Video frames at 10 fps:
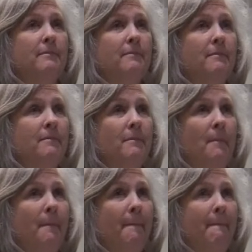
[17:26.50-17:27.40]
And
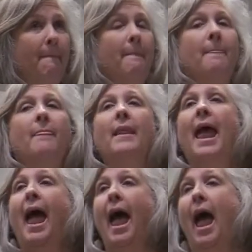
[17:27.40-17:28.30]
as a dad,
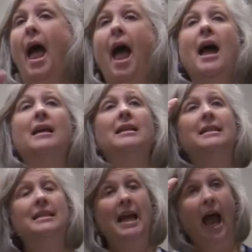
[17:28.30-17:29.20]
I
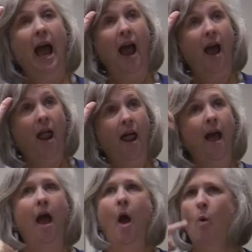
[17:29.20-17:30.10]
was shocked,
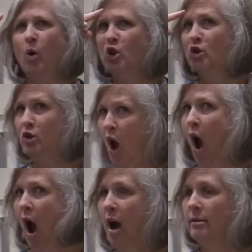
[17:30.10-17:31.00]
first of all,
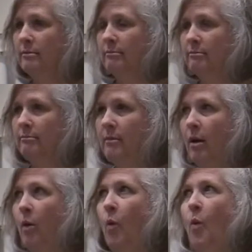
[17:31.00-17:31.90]
but boy, did
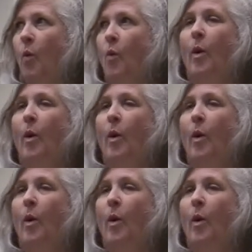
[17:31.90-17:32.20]
I love it.